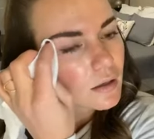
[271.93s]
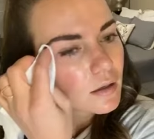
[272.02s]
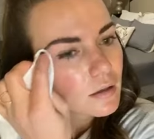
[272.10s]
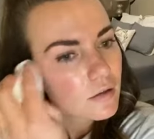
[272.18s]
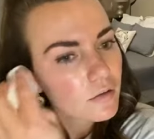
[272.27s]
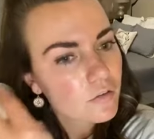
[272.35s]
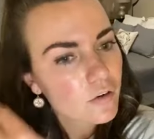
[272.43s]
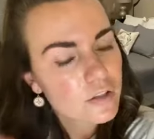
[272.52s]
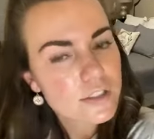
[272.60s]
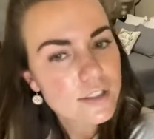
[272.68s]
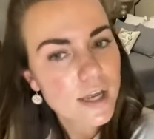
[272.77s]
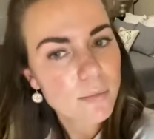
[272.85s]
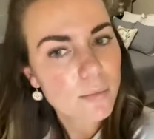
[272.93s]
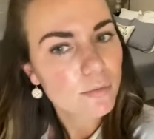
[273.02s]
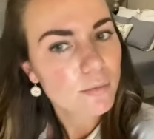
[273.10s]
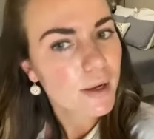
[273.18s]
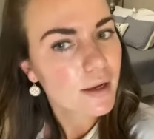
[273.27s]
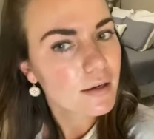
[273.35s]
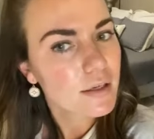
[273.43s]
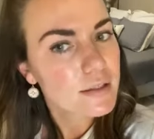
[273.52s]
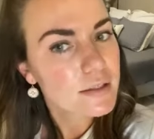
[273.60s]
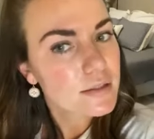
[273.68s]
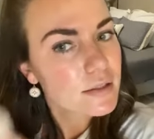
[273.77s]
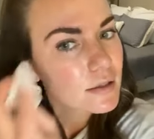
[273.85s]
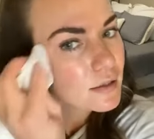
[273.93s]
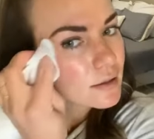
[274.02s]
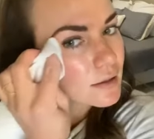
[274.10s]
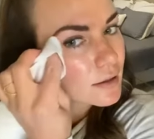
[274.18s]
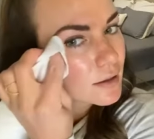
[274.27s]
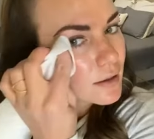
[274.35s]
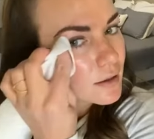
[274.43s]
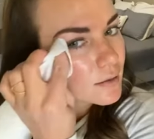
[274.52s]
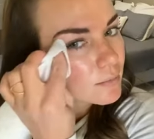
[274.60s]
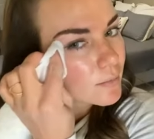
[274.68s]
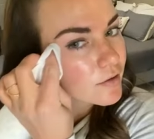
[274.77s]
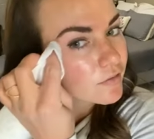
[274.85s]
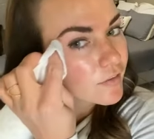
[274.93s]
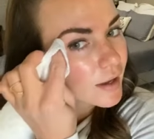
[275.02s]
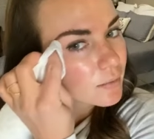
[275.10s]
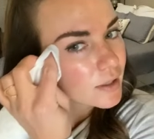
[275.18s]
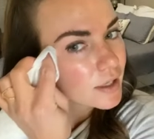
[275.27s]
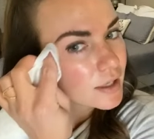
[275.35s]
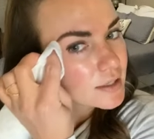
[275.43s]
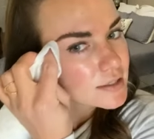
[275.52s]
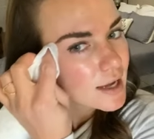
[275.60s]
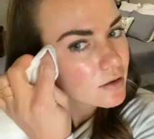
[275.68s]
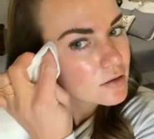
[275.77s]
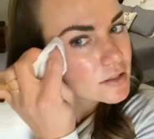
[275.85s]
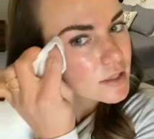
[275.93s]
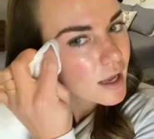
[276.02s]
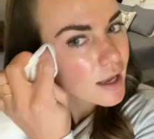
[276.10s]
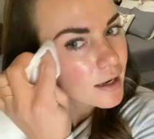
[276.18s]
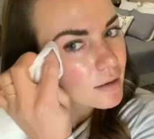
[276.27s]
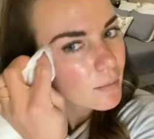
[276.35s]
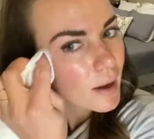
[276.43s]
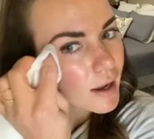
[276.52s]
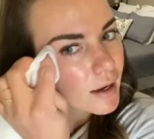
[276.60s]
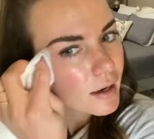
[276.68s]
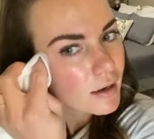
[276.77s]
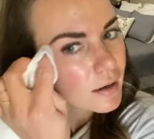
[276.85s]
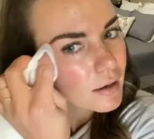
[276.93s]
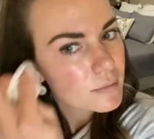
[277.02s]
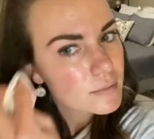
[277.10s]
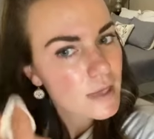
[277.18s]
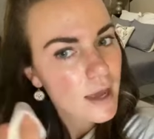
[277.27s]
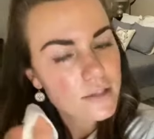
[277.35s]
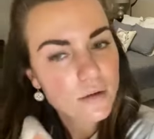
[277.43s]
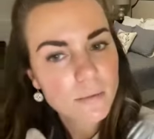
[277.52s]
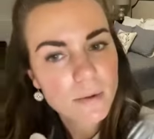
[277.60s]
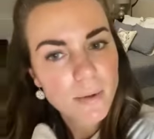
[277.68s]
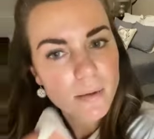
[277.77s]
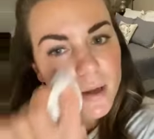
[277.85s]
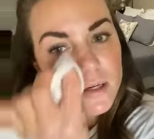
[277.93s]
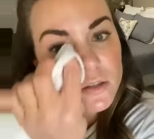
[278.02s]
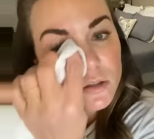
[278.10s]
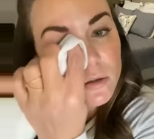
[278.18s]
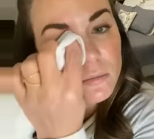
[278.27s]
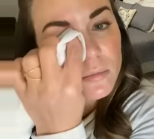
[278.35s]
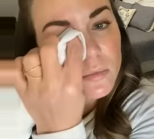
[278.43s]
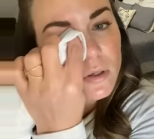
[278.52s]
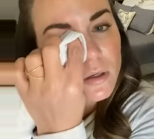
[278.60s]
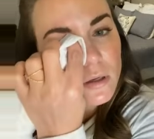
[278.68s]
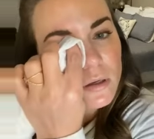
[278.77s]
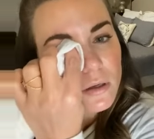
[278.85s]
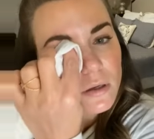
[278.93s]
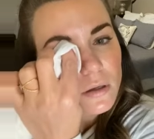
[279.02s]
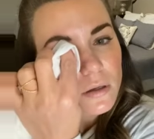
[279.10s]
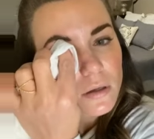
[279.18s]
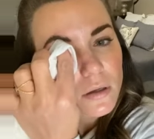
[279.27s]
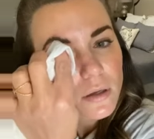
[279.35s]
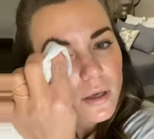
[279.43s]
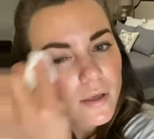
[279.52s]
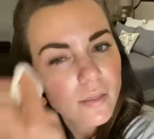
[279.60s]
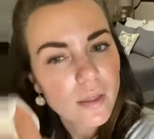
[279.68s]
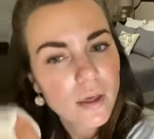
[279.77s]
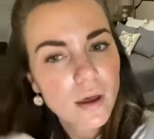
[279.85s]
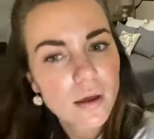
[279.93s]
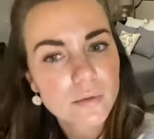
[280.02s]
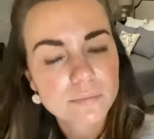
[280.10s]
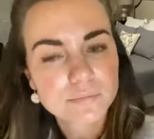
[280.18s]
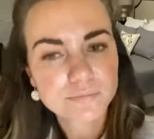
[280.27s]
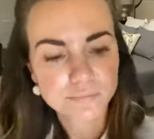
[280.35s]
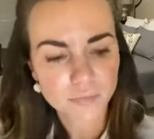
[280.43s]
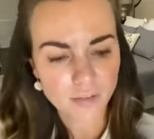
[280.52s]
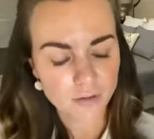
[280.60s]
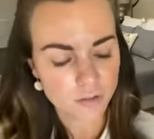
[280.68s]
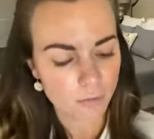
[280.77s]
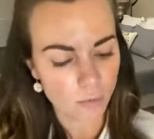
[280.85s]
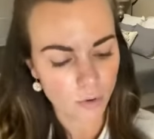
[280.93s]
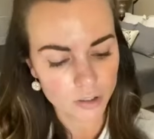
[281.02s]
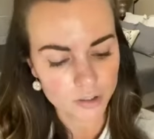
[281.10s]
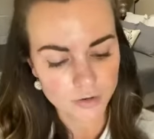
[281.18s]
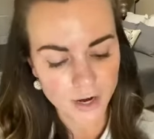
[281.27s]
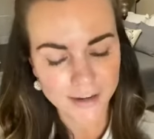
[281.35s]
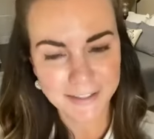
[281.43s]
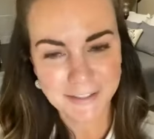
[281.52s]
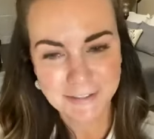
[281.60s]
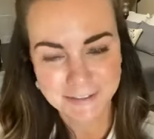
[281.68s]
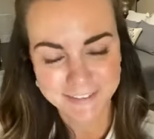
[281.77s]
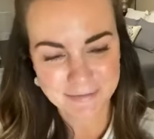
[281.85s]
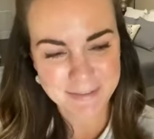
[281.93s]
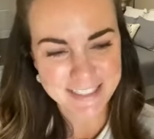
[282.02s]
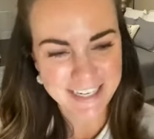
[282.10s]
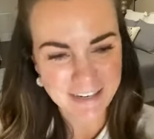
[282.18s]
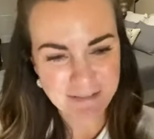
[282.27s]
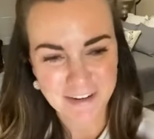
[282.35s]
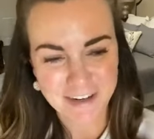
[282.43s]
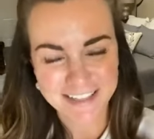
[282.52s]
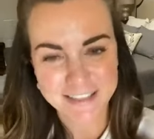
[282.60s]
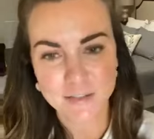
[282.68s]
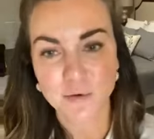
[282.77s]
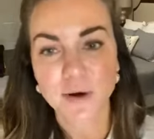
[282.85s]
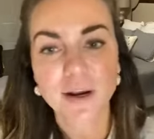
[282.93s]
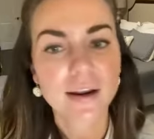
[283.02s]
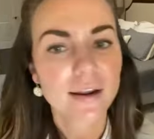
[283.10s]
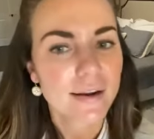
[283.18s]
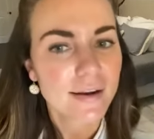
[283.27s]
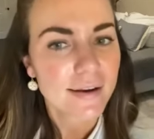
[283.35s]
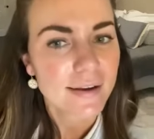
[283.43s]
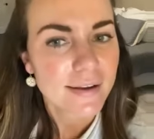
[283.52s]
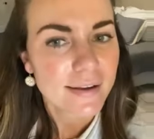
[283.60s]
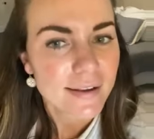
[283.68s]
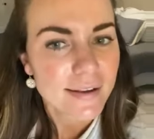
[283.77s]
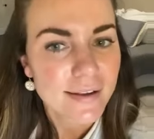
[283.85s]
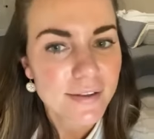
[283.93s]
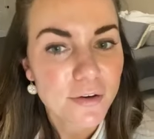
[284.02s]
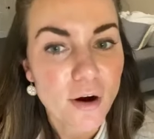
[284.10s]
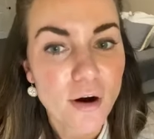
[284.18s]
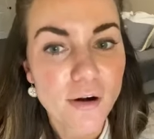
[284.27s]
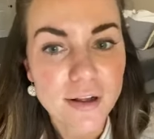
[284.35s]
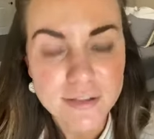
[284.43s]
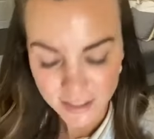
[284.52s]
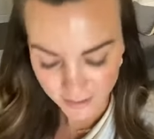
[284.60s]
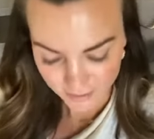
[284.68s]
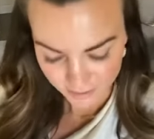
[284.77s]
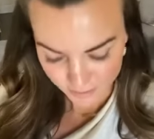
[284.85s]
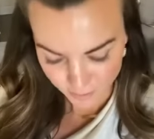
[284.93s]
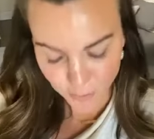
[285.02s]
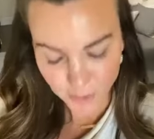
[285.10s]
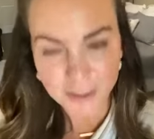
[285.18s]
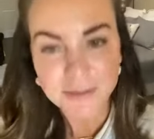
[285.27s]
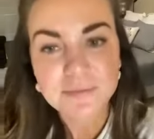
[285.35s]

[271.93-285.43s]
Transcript: the first step. Oh my goodness. My family is outside so I'm in my bedroom, and like there's a porch, right? I'm standing in front of this door, and they're all outside this door,